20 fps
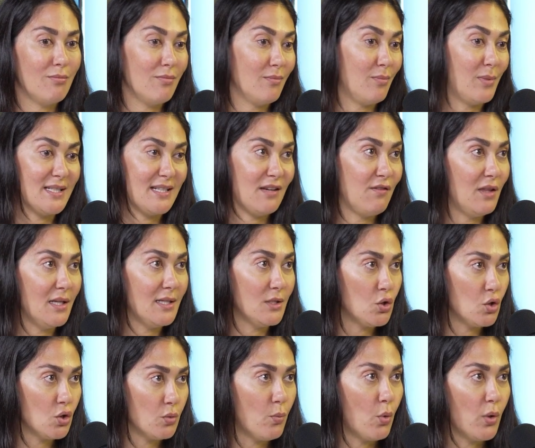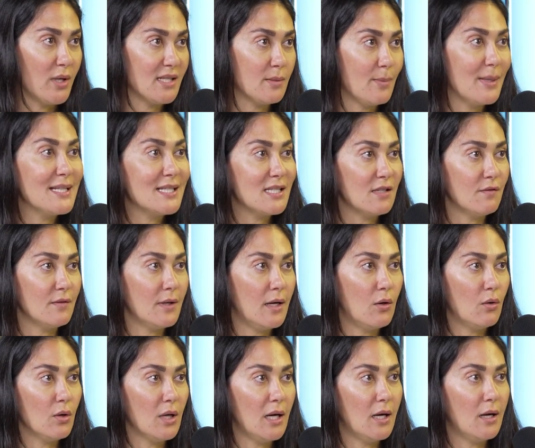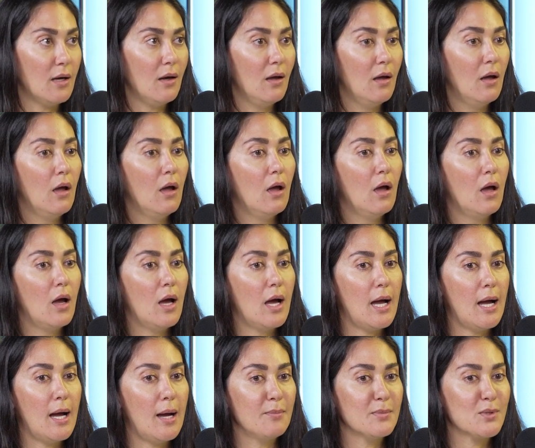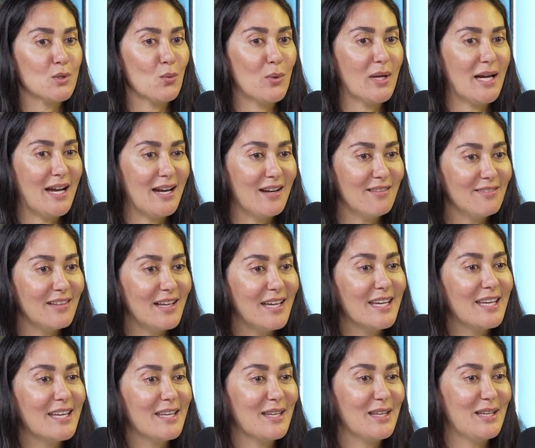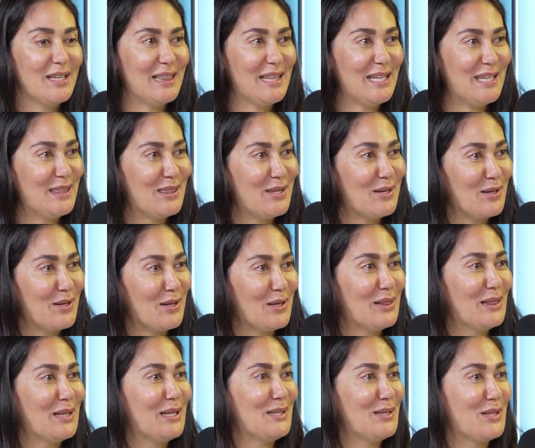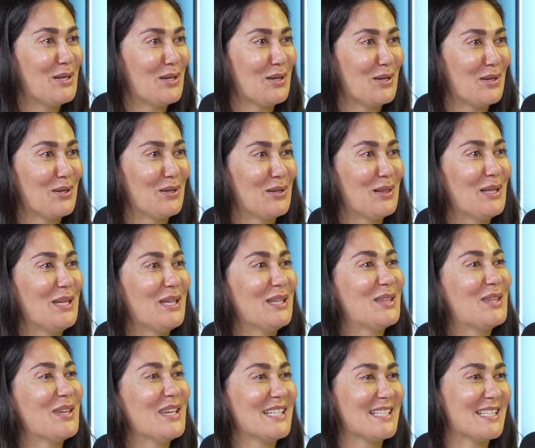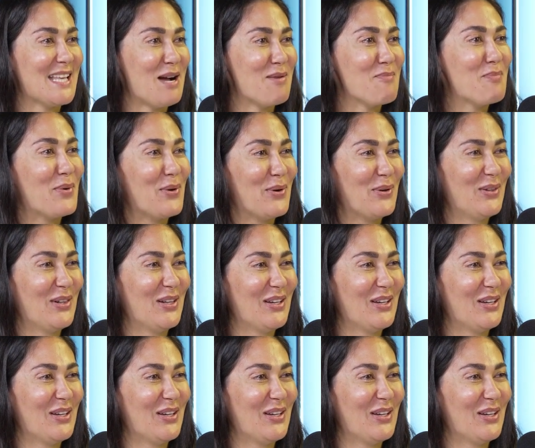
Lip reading: because everything's just more expensive now. Yeah. So we kind of lead the example.